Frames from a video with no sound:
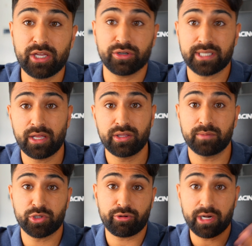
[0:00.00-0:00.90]
You're telling
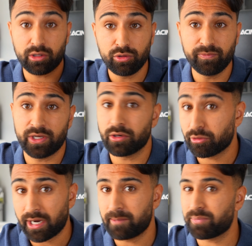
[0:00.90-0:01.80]
them to create a Loom video,
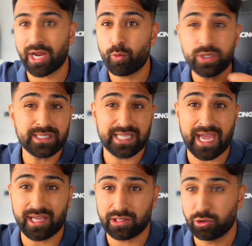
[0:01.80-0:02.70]
great, but I wouldn't
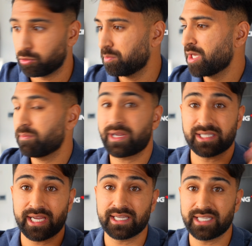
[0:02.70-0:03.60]
tag Loom because
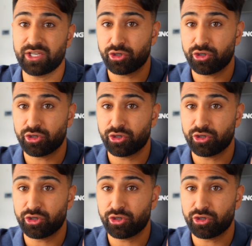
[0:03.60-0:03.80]
like I said,